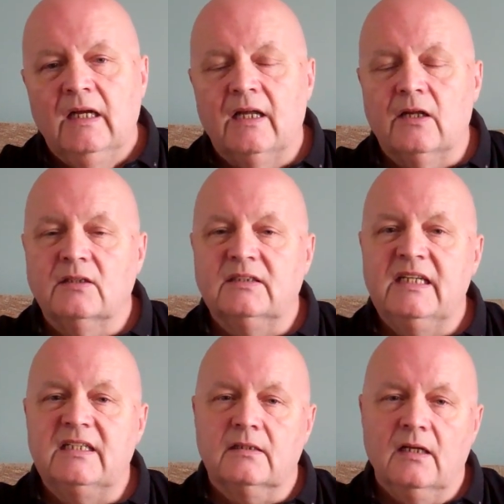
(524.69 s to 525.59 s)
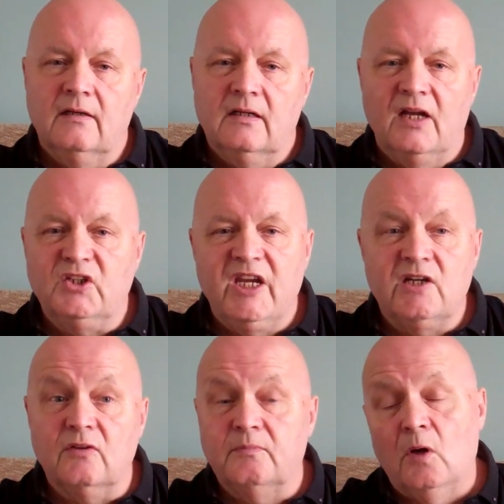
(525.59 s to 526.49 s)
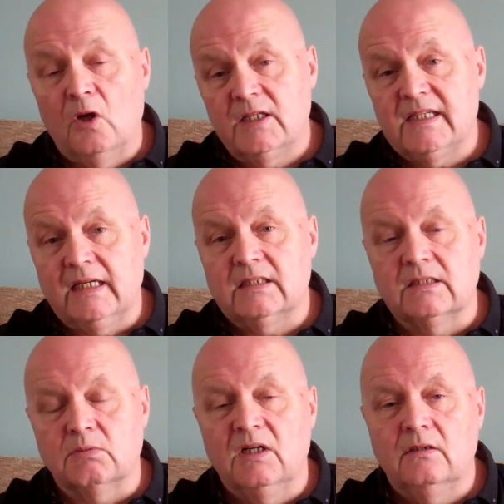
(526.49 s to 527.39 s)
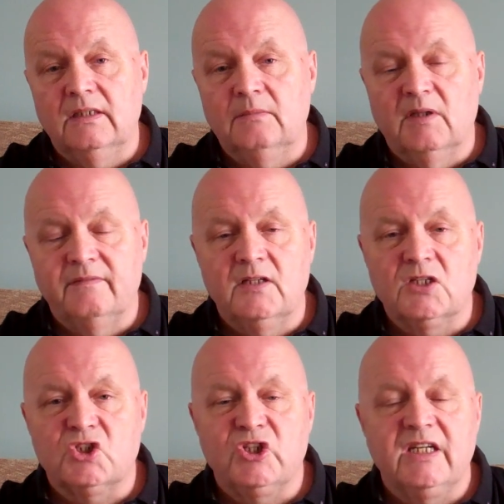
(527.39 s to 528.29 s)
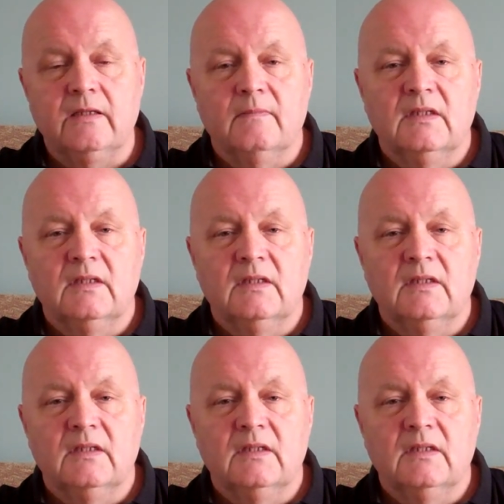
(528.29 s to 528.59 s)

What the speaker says: and I did a year of politics as well in my first year